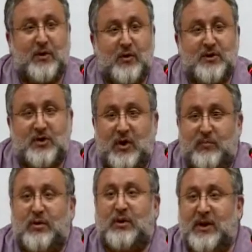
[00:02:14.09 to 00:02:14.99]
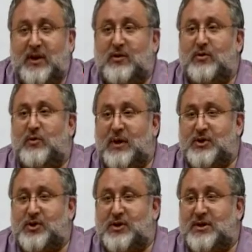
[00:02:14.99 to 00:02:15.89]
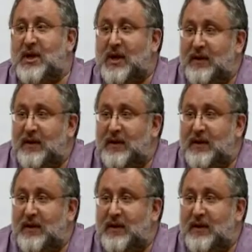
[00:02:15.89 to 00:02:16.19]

Those are political questions